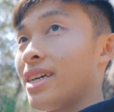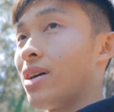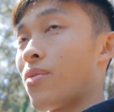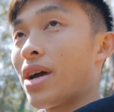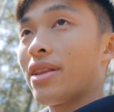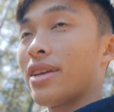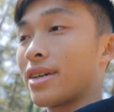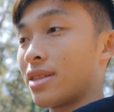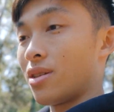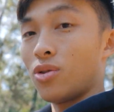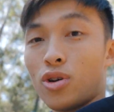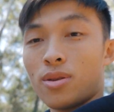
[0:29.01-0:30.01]
around like
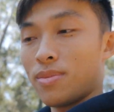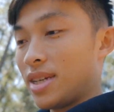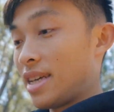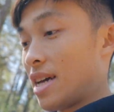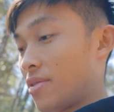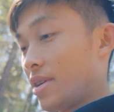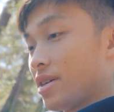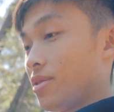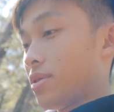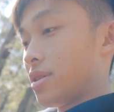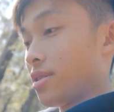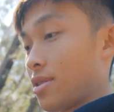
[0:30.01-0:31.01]
the Northmead area
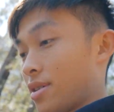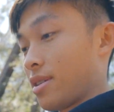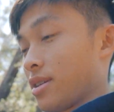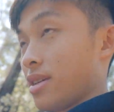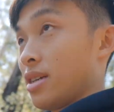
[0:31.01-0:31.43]
or whatnot.